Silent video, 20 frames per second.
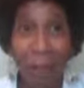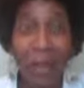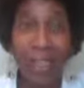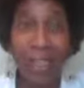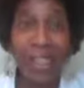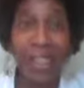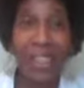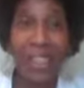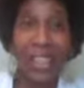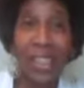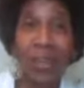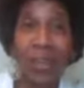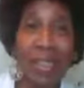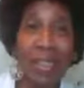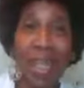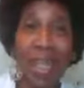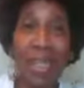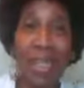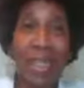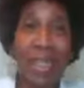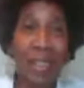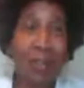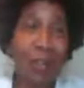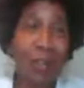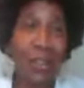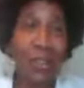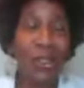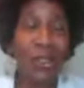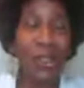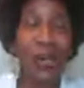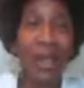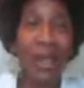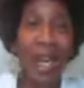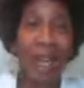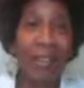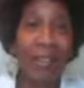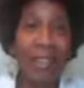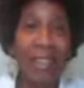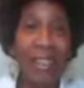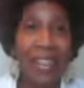Because she was getting as much joy
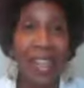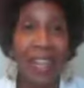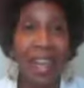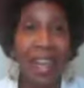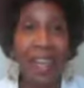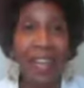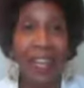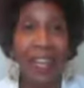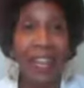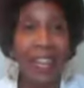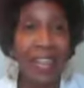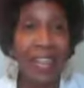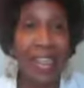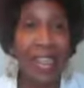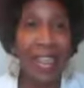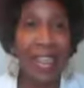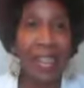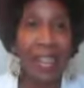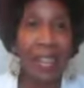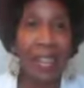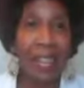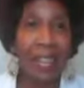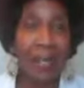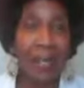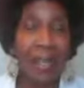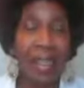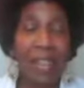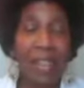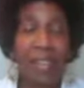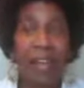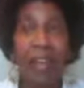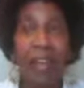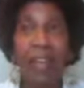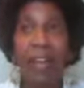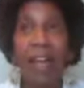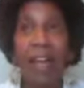out of these things as myself,